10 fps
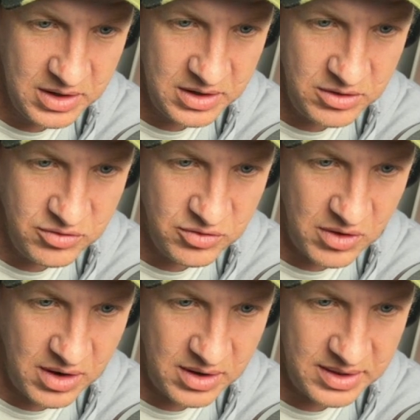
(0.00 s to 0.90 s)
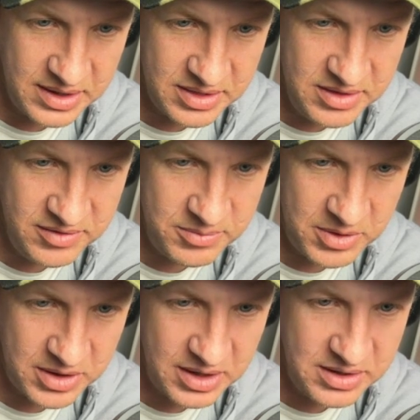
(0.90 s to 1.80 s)
you draw like this
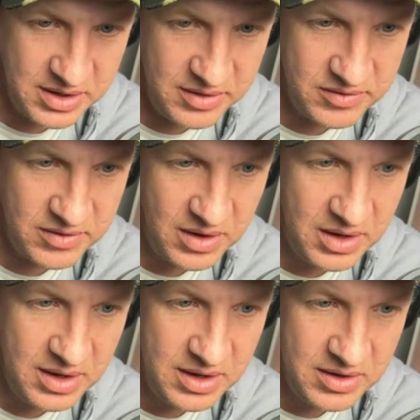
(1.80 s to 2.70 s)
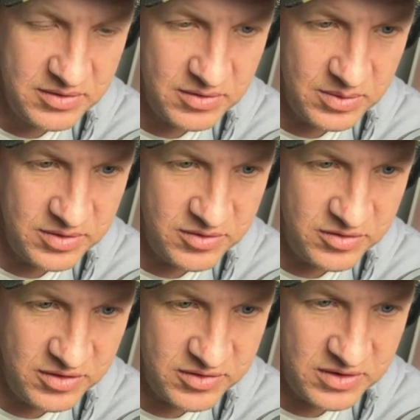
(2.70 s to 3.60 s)
market does. So it's
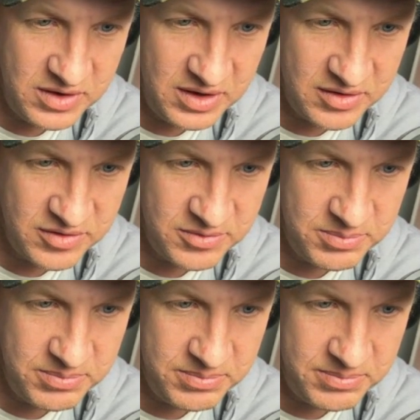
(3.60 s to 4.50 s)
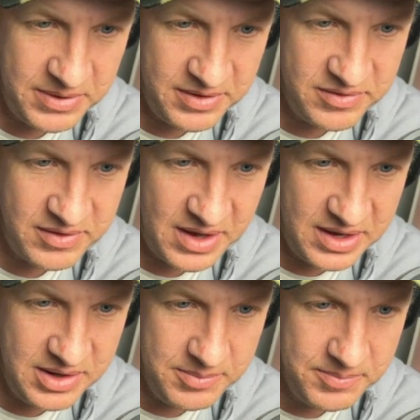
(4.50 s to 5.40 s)
just an expense
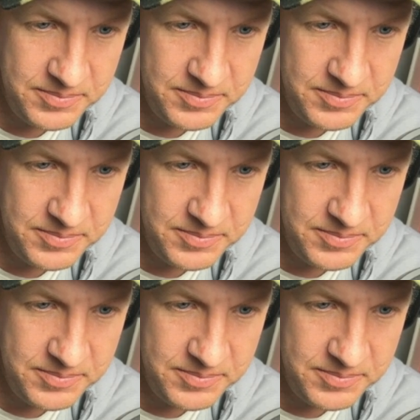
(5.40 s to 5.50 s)
item.